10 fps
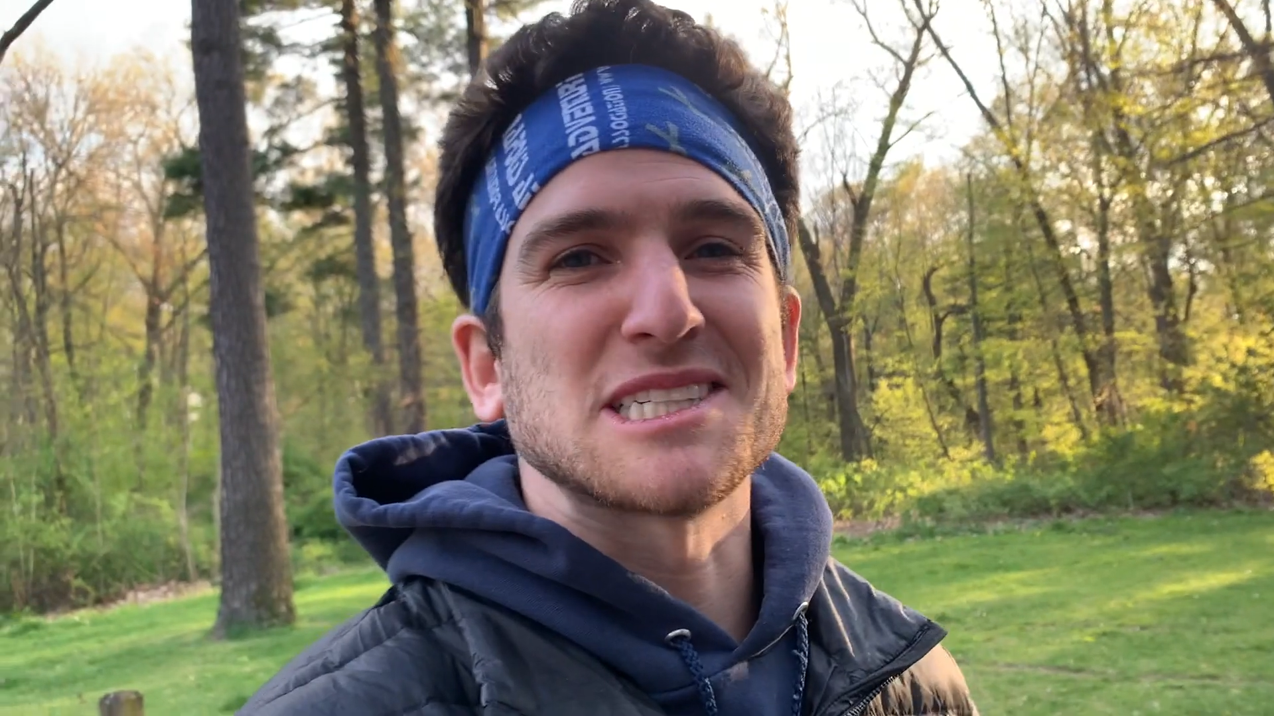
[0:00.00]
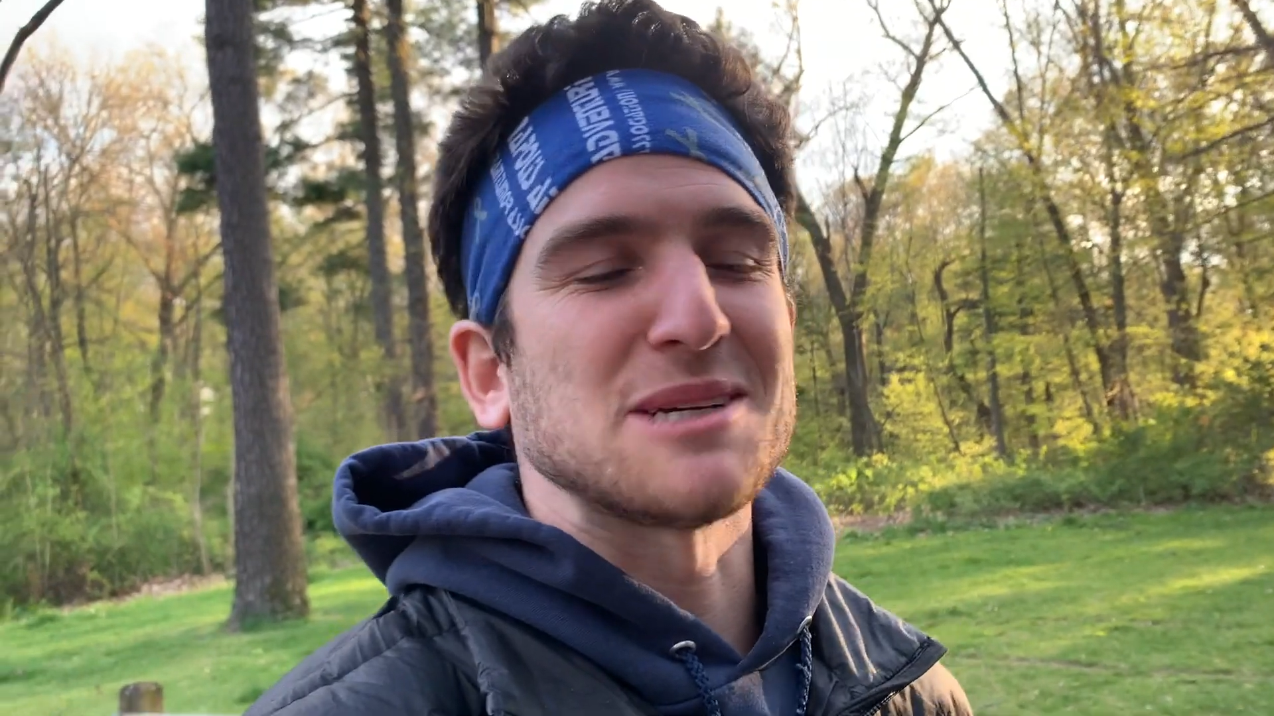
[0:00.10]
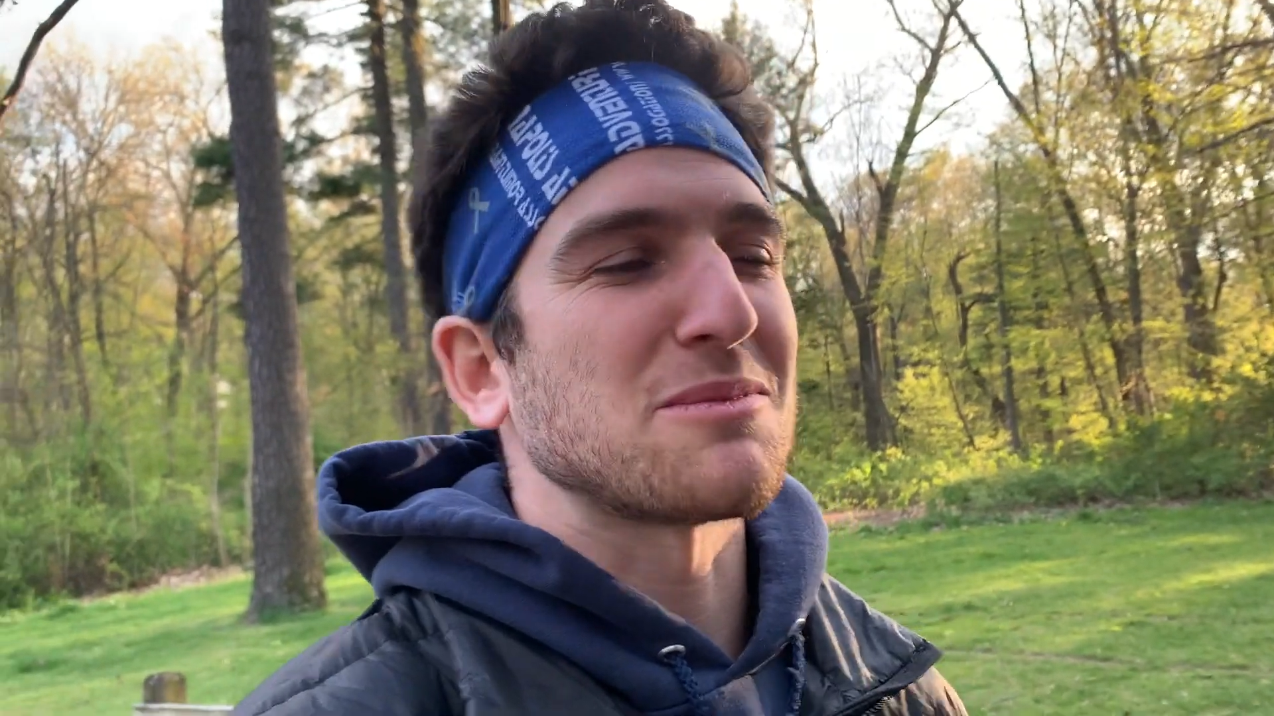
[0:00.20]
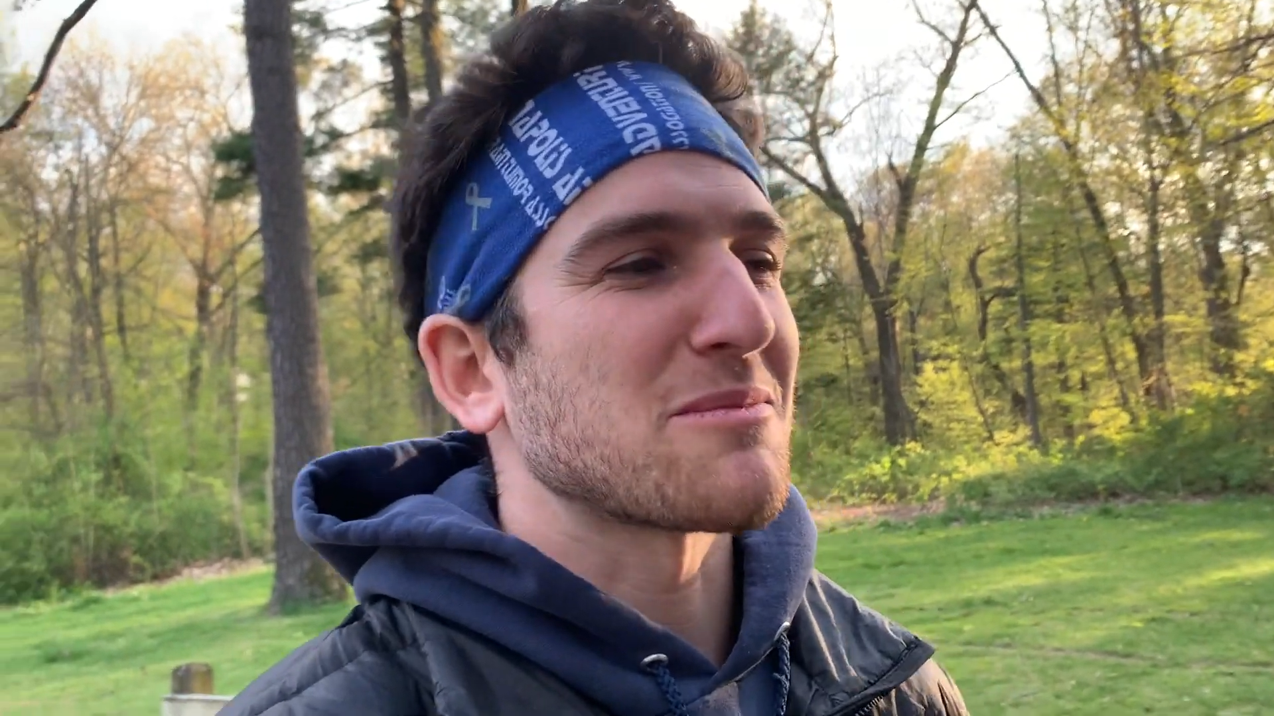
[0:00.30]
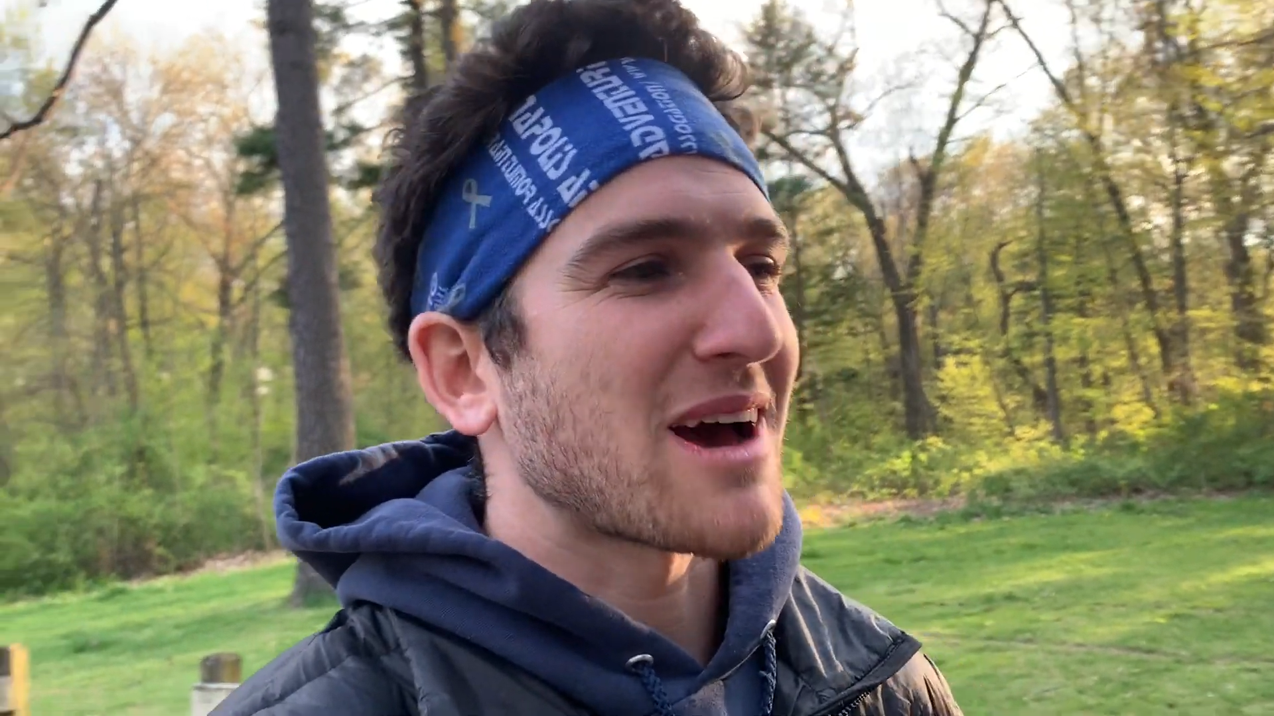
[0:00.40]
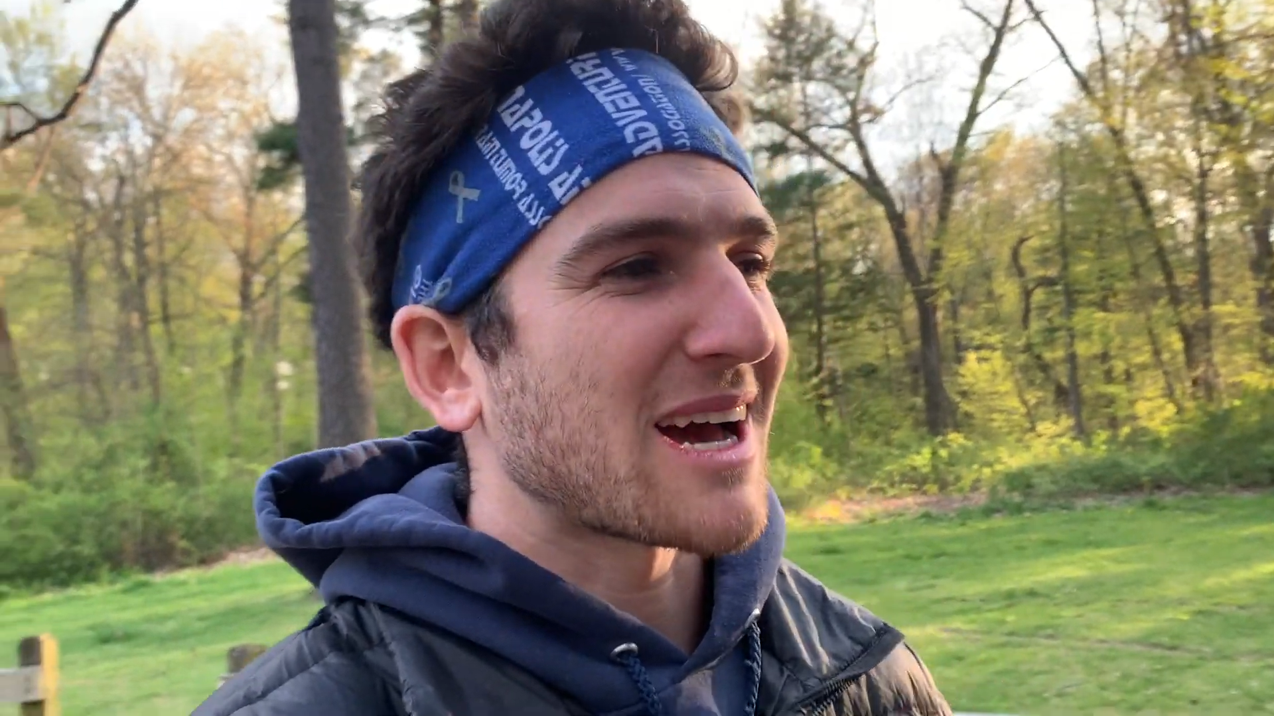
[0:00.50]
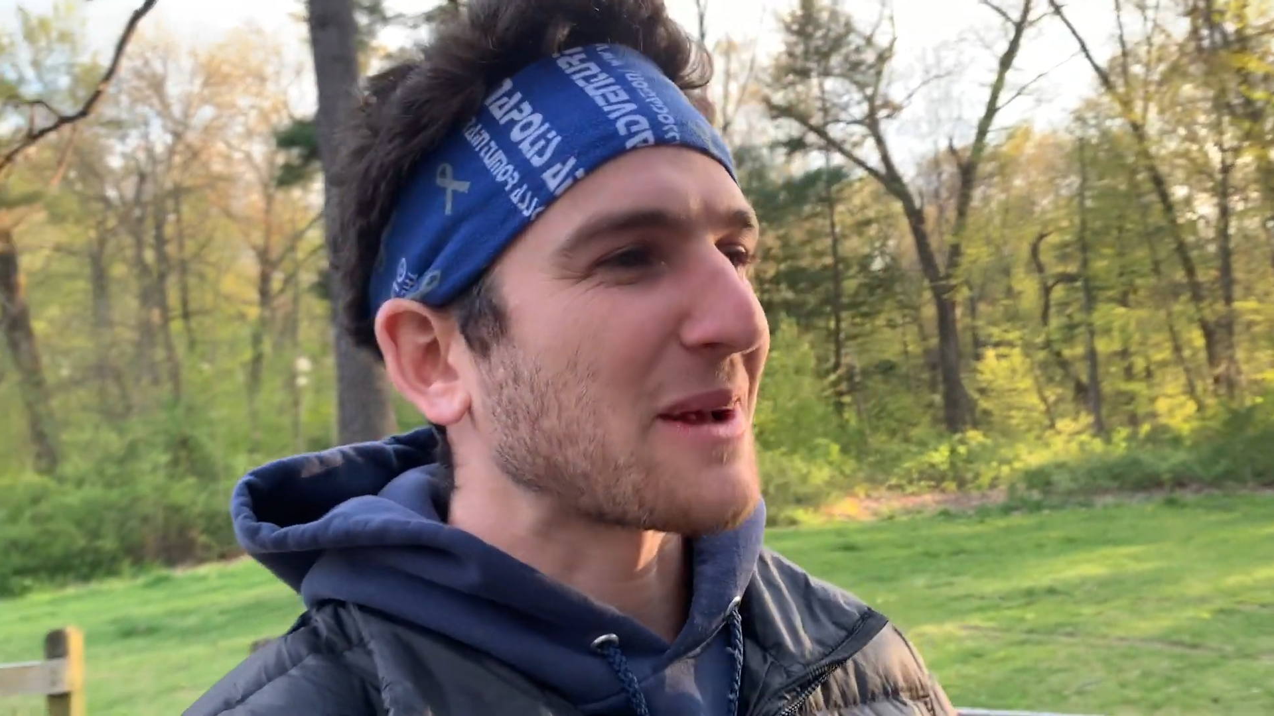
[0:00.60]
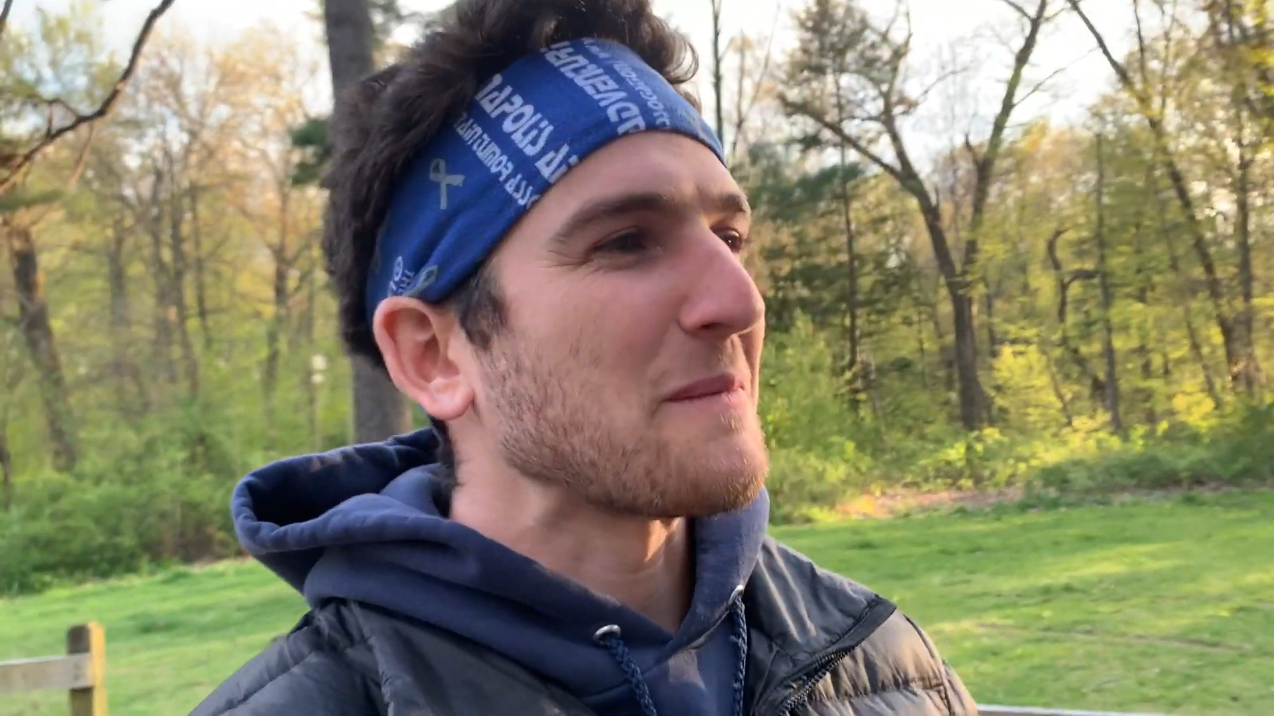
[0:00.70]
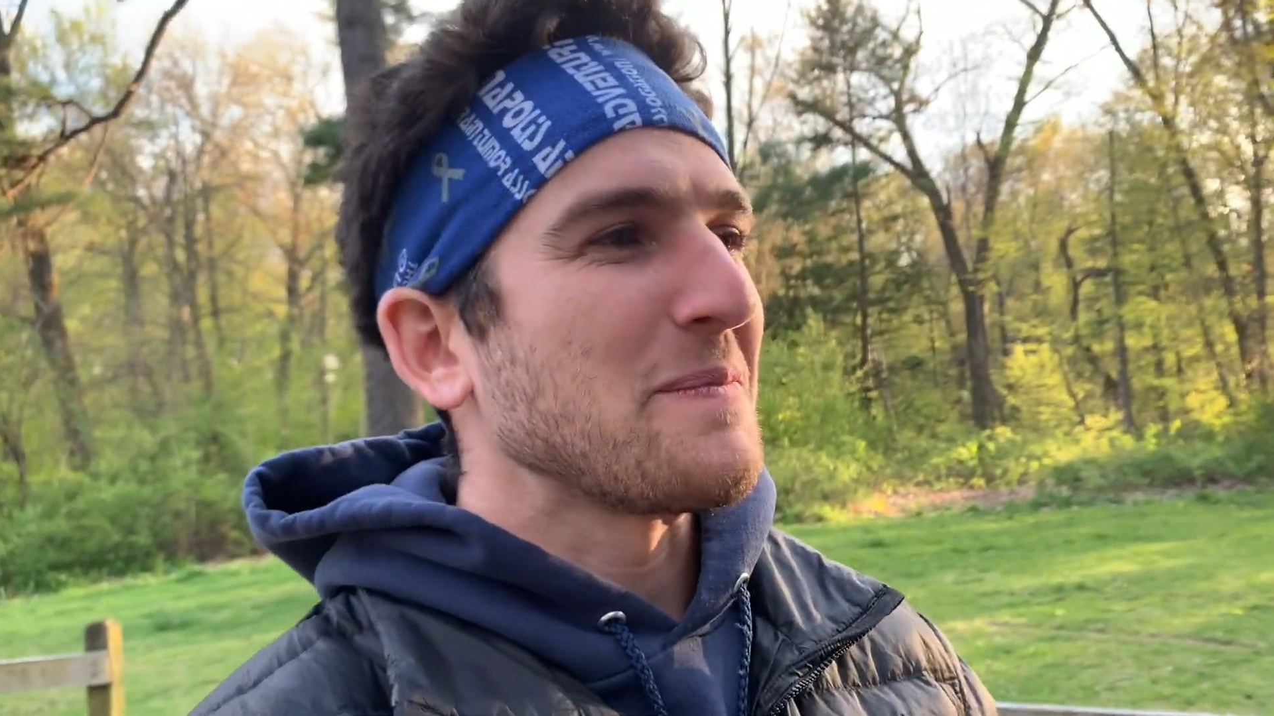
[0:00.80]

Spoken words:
sleeping bag,